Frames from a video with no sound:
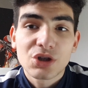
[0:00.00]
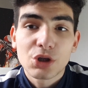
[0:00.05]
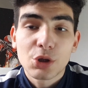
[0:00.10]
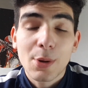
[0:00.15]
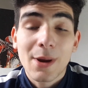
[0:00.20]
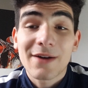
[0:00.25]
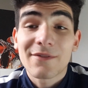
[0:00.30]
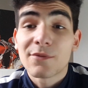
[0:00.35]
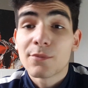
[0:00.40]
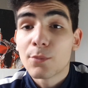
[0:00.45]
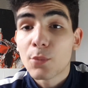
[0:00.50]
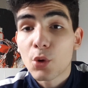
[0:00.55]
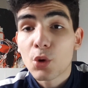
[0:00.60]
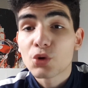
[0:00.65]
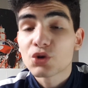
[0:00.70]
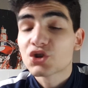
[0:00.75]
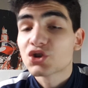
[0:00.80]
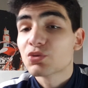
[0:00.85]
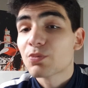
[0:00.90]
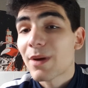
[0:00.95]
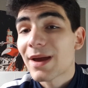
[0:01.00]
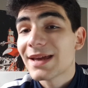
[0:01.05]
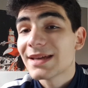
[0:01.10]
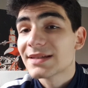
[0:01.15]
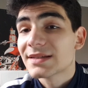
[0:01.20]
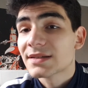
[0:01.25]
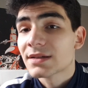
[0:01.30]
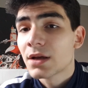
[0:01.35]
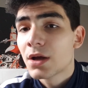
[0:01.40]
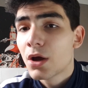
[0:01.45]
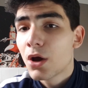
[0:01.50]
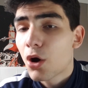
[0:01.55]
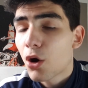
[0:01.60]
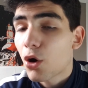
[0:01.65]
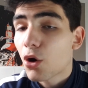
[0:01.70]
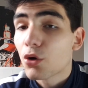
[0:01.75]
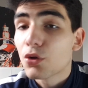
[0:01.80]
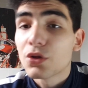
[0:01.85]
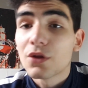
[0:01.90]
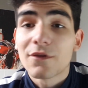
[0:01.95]
you have more space
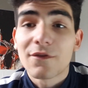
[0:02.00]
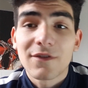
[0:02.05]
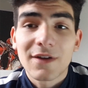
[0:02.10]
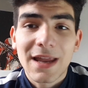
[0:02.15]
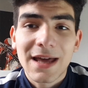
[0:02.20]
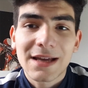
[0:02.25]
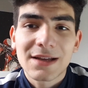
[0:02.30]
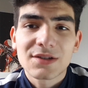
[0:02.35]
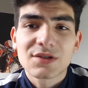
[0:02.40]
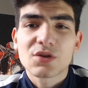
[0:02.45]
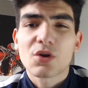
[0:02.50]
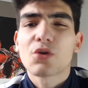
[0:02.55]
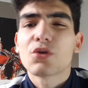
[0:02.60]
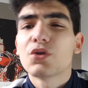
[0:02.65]
on the flanks,